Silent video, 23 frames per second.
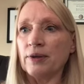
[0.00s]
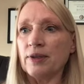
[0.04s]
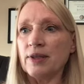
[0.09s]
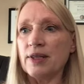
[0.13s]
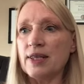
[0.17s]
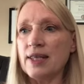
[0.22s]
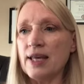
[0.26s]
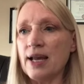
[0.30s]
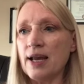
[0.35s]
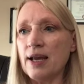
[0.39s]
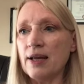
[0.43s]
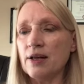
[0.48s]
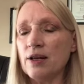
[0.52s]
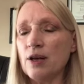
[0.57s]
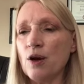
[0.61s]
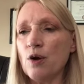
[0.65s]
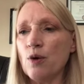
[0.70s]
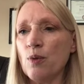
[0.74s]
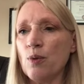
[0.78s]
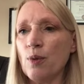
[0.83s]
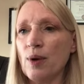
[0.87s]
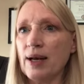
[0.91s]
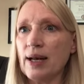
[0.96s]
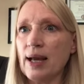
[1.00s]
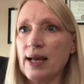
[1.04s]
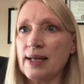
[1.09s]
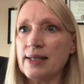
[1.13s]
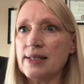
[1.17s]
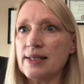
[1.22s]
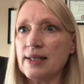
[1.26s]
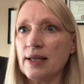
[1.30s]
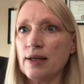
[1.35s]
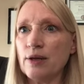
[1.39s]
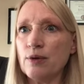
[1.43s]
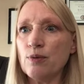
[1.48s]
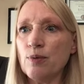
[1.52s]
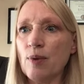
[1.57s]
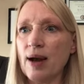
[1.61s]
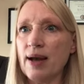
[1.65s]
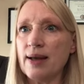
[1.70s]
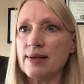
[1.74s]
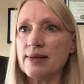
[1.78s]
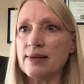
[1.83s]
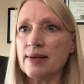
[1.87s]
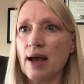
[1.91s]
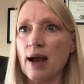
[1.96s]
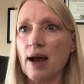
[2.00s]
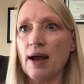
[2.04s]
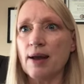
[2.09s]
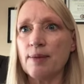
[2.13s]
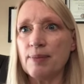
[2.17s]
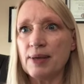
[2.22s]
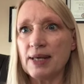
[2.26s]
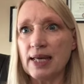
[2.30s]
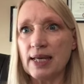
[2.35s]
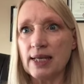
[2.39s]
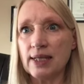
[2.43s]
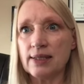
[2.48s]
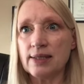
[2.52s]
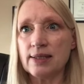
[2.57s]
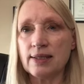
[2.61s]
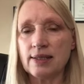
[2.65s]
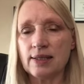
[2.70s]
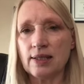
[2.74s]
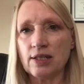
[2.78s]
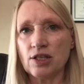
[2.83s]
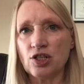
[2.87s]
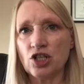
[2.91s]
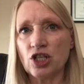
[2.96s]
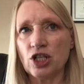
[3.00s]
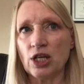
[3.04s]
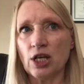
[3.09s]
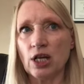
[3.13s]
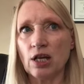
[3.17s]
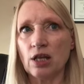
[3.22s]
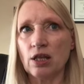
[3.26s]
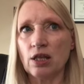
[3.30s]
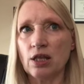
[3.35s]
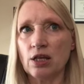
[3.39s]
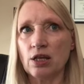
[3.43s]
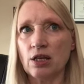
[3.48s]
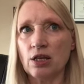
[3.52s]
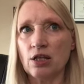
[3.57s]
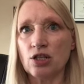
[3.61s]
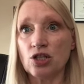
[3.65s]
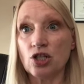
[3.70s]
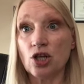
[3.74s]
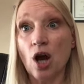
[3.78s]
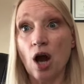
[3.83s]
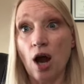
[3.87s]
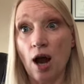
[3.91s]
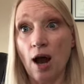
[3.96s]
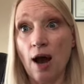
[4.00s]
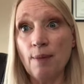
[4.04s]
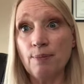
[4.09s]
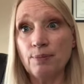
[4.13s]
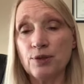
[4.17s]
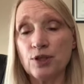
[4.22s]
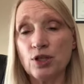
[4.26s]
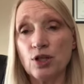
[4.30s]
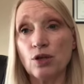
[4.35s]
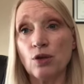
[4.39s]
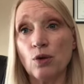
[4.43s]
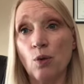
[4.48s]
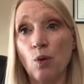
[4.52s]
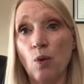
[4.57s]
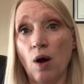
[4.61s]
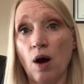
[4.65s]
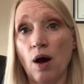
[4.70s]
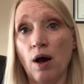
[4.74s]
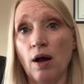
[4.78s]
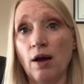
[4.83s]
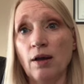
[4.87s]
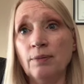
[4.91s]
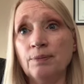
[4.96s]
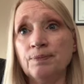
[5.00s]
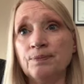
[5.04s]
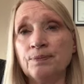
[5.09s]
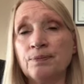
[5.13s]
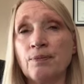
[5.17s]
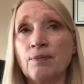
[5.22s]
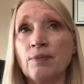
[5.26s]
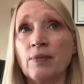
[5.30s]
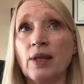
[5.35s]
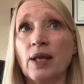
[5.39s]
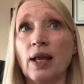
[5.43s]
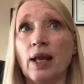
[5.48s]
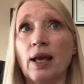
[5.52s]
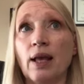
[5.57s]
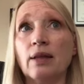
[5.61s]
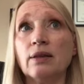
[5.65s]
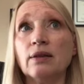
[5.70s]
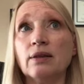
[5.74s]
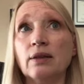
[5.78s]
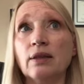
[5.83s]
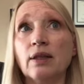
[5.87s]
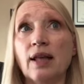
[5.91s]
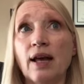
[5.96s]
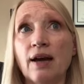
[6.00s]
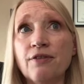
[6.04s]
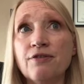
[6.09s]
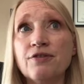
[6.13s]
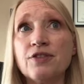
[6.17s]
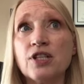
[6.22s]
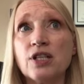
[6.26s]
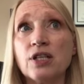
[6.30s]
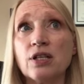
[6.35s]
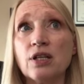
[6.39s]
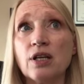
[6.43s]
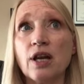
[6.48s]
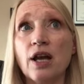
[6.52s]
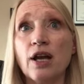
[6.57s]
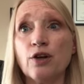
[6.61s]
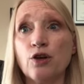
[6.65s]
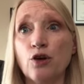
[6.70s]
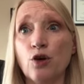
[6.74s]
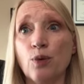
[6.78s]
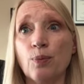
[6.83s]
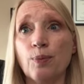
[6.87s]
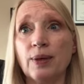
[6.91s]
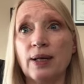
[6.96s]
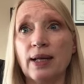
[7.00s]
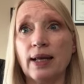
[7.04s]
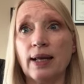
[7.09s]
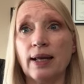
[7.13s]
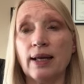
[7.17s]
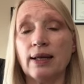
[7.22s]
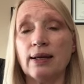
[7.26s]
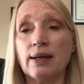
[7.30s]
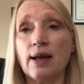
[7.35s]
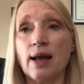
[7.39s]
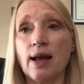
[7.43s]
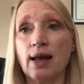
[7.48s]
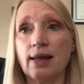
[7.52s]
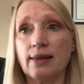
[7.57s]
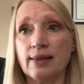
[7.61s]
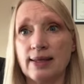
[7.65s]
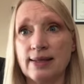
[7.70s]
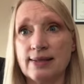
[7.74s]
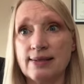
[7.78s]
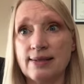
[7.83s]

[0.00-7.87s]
Then what I did was I began stitching the top to the wall, left an opening, and then